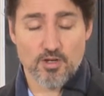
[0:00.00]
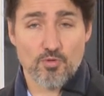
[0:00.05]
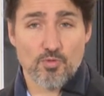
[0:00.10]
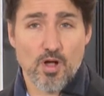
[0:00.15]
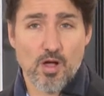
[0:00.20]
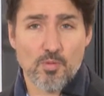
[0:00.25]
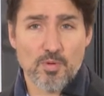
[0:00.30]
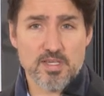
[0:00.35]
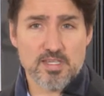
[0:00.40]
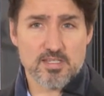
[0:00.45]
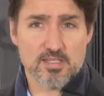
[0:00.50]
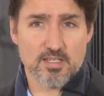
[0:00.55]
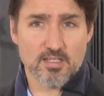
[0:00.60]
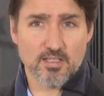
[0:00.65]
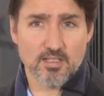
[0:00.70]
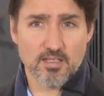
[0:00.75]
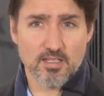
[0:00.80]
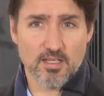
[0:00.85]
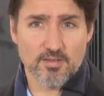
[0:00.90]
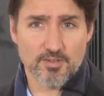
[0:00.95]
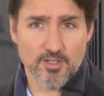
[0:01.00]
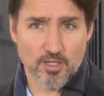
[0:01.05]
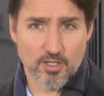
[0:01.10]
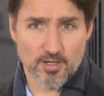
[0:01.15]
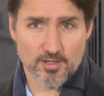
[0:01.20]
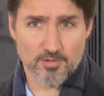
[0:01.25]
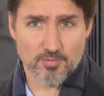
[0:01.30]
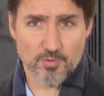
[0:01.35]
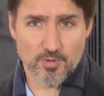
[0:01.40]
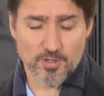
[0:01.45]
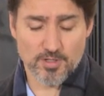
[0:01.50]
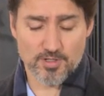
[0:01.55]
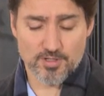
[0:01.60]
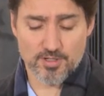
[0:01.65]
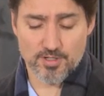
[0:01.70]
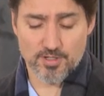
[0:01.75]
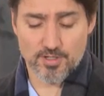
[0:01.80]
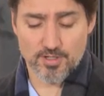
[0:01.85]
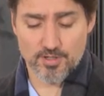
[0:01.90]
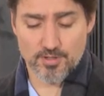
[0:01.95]
While we still have a lot of work
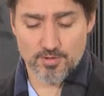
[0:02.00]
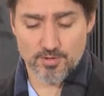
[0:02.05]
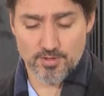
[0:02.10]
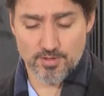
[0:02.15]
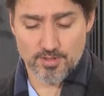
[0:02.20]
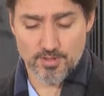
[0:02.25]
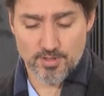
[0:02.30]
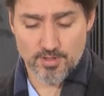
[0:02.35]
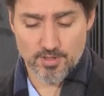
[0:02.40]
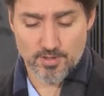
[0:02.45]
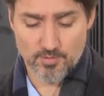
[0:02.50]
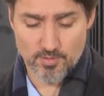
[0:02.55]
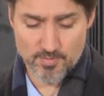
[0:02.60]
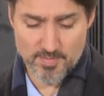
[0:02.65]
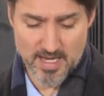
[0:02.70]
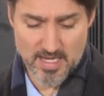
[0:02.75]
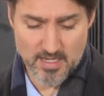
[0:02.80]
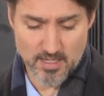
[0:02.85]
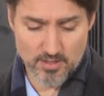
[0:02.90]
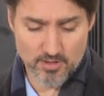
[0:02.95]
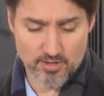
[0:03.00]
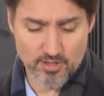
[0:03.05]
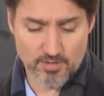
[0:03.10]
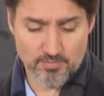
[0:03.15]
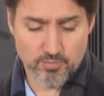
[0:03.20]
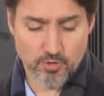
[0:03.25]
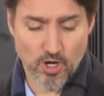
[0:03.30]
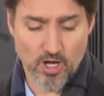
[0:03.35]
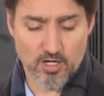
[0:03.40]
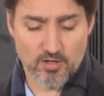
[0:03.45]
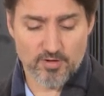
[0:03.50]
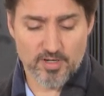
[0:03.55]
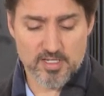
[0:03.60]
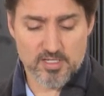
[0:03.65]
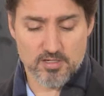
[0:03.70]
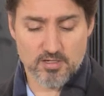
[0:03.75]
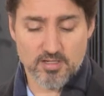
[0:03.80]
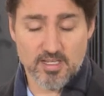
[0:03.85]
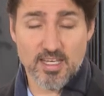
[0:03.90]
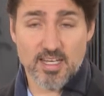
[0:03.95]
to do, we're making good
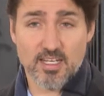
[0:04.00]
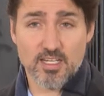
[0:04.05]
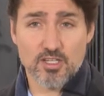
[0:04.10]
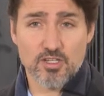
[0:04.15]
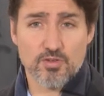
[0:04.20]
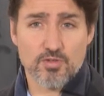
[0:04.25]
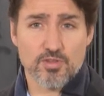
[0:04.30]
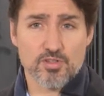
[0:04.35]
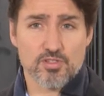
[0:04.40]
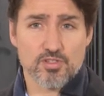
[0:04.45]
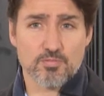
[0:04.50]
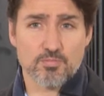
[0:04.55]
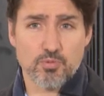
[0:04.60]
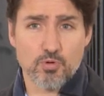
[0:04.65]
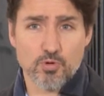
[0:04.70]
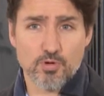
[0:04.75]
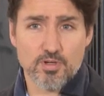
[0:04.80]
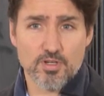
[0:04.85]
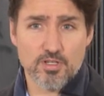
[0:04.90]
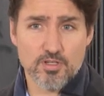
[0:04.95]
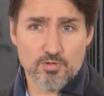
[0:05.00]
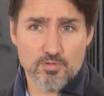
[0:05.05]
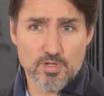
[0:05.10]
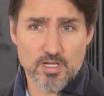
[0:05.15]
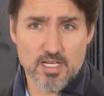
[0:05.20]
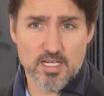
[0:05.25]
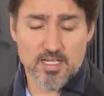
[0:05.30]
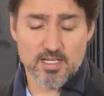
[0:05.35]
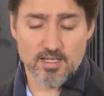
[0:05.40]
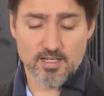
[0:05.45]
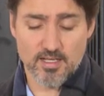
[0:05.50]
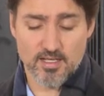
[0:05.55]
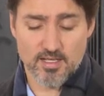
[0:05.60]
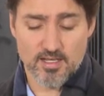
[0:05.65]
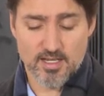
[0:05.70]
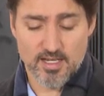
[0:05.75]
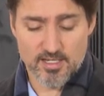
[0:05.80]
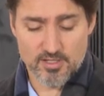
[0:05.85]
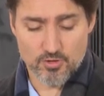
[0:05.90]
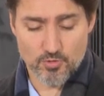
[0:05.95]
progress on getting you the support you need
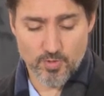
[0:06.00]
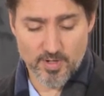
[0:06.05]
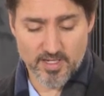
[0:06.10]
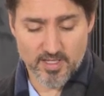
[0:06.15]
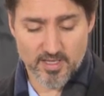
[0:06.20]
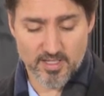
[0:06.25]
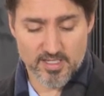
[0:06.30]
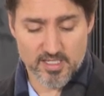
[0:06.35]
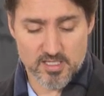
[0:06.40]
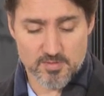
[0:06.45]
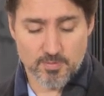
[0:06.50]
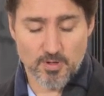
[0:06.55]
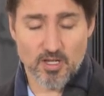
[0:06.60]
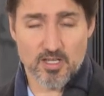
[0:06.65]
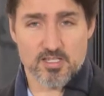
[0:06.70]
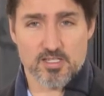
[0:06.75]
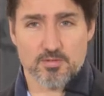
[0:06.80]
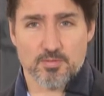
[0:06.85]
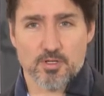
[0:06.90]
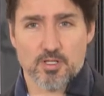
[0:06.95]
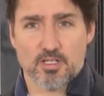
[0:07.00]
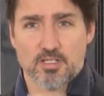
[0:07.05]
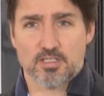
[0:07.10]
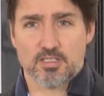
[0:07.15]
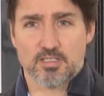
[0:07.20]
as quickly as possible.